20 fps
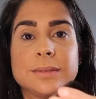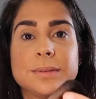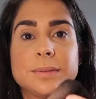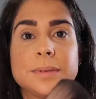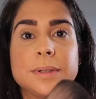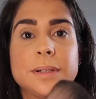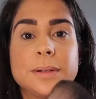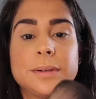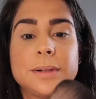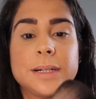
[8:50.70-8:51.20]

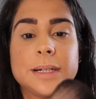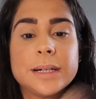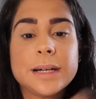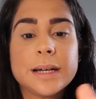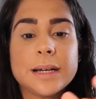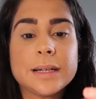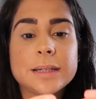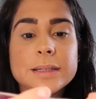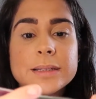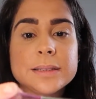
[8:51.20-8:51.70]
really, really
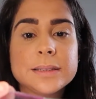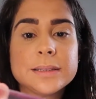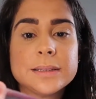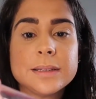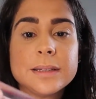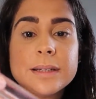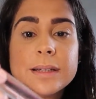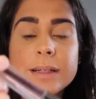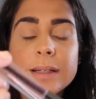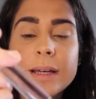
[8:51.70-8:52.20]
nice
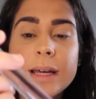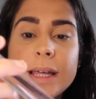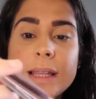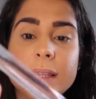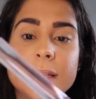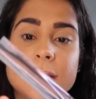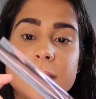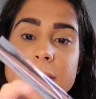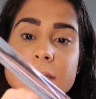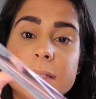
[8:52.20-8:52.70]
and
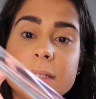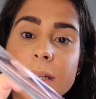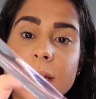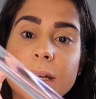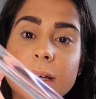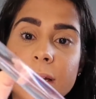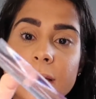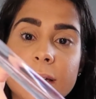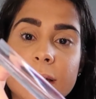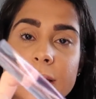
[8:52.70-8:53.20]
this is
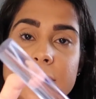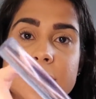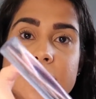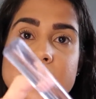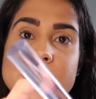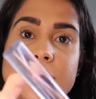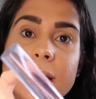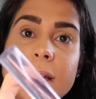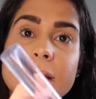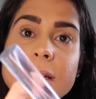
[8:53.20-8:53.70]
like as I
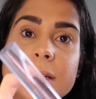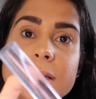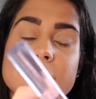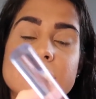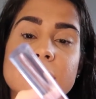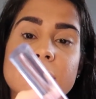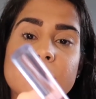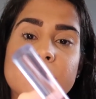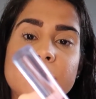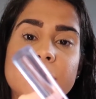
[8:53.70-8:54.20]
said it's
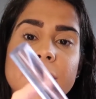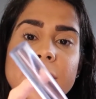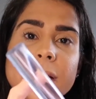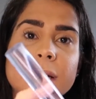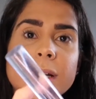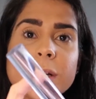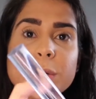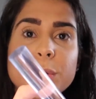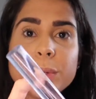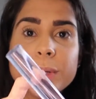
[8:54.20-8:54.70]
um like
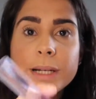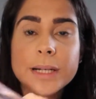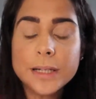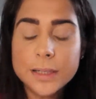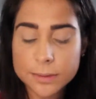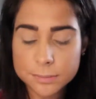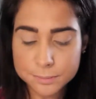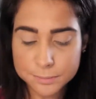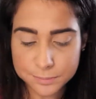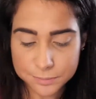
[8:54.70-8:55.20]
an
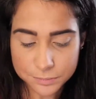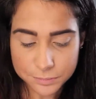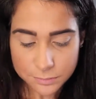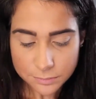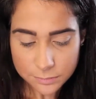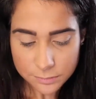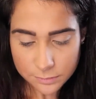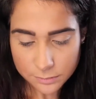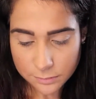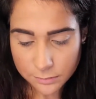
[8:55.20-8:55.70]
acrylic
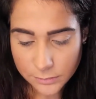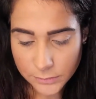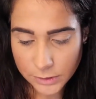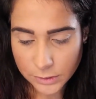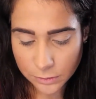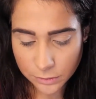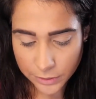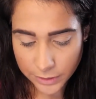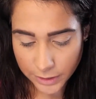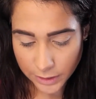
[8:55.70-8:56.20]

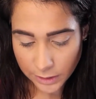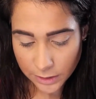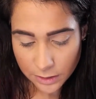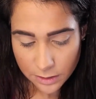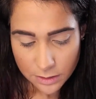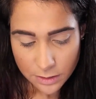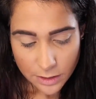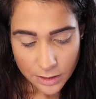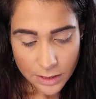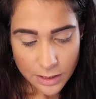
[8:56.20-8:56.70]
okay
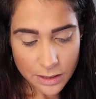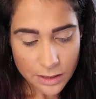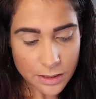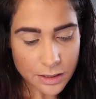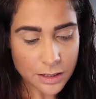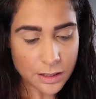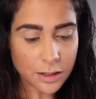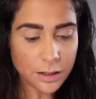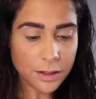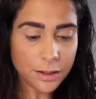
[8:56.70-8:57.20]

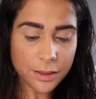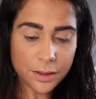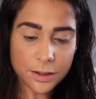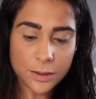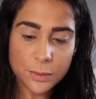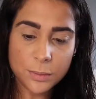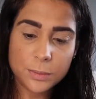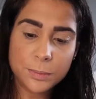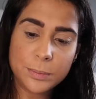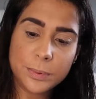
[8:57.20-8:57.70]
the
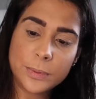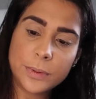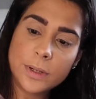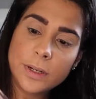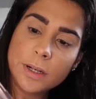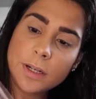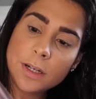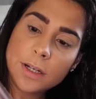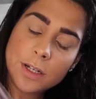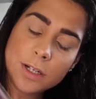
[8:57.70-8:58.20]
other
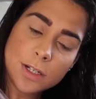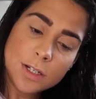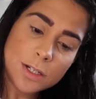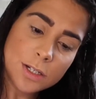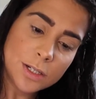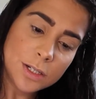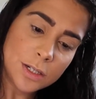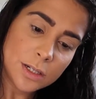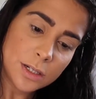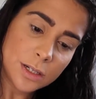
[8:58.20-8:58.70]

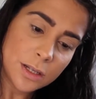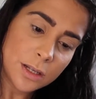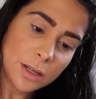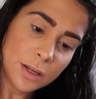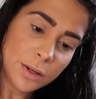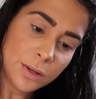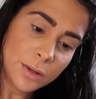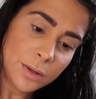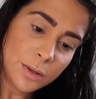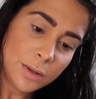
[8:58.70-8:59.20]
brush
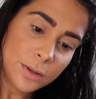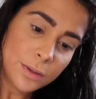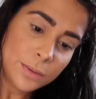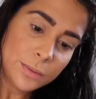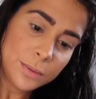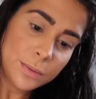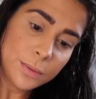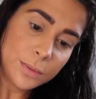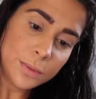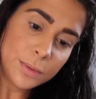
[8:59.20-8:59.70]

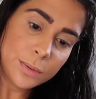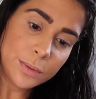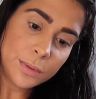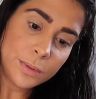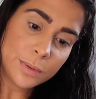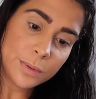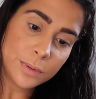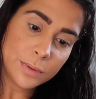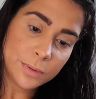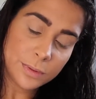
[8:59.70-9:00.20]

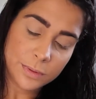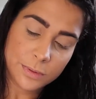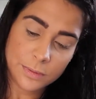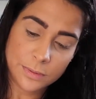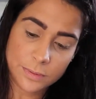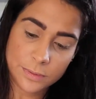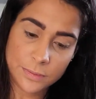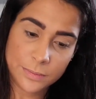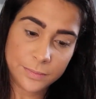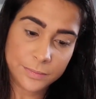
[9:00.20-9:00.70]
oh
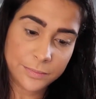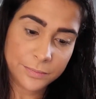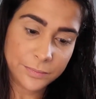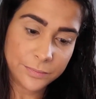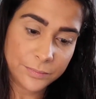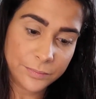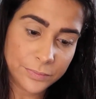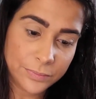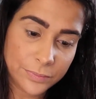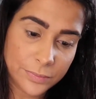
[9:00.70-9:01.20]

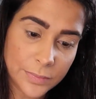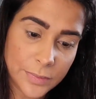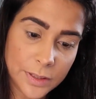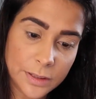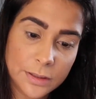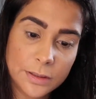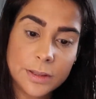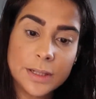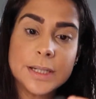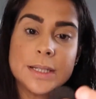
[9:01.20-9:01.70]

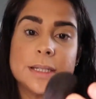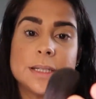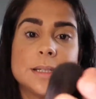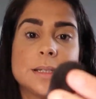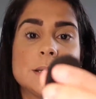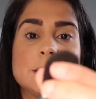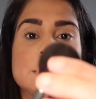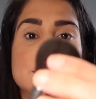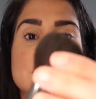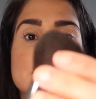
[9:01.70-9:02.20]
look at
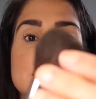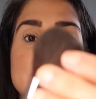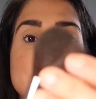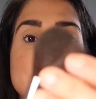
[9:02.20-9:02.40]
this